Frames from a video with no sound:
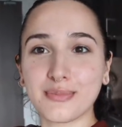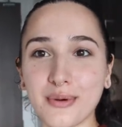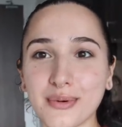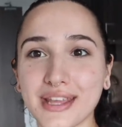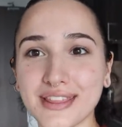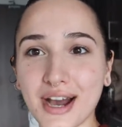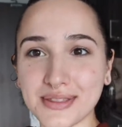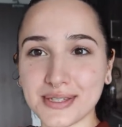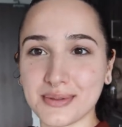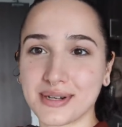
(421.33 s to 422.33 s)
but we
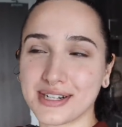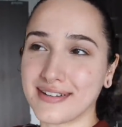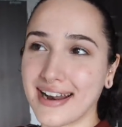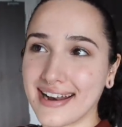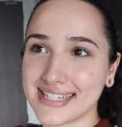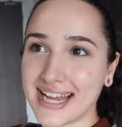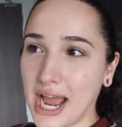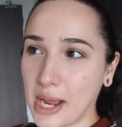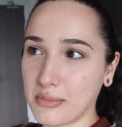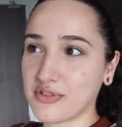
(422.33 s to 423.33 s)
thought that we were gonna run out of
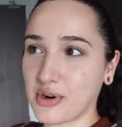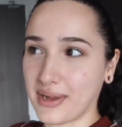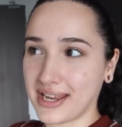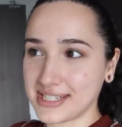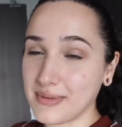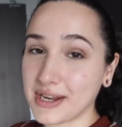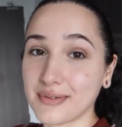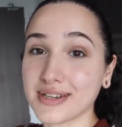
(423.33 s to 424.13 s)
time before we had to make a